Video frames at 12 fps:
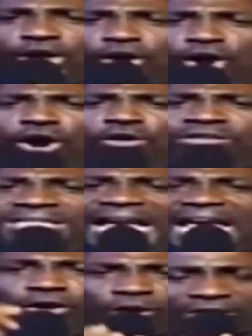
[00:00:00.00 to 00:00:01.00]
He called
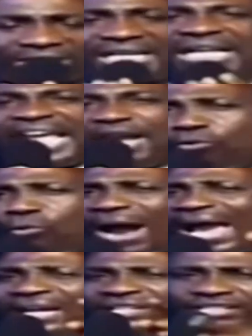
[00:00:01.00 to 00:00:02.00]
Herod a
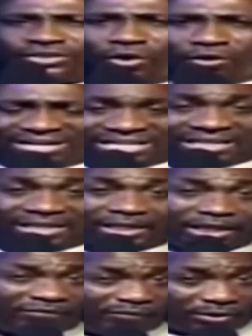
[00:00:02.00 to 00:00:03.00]
wild dog,
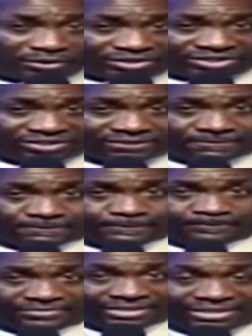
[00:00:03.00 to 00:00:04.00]
a fox.
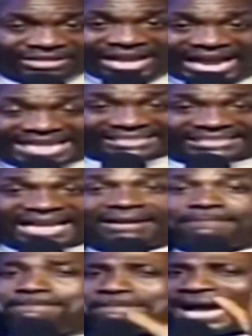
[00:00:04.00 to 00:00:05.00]
I
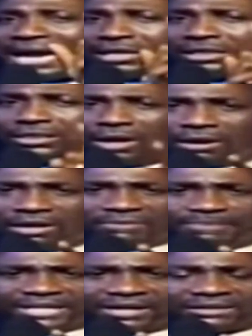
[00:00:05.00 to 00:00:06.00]
said mad
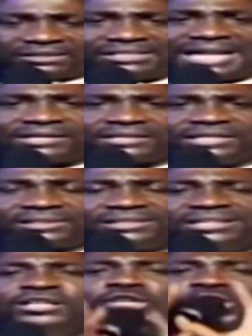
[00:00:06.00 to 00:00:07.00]
dog because that
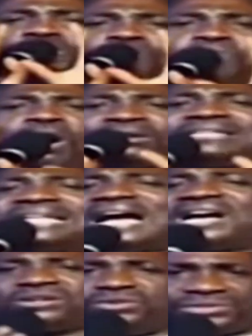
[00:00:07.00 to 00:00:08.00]
is spot
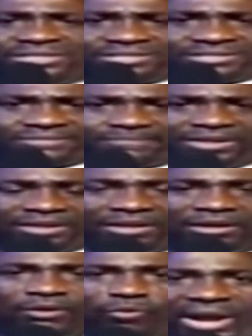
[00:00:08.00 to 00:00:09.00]
diagnosis.
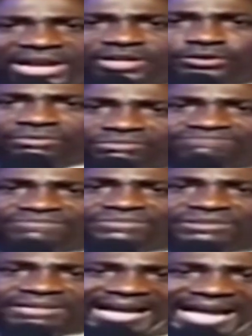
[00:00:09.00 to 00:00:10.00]
When you
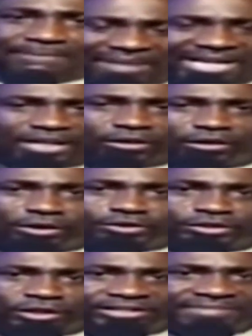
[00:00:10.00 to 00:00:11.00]
are medical or
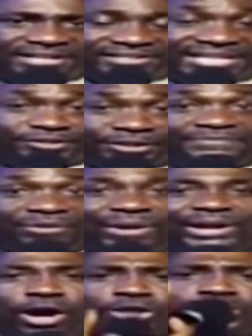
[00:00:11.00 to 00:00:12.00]
you study medicine, there's something
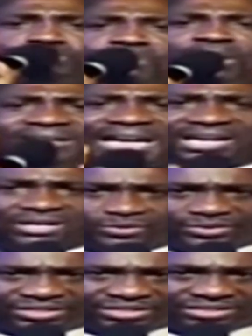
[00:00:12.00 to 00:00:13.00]
we call spot
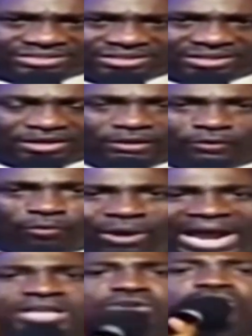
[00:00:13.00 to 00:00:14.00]
diagnosis,
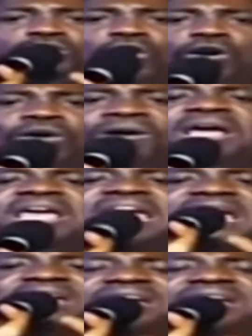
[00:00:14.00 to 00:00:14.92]
where you know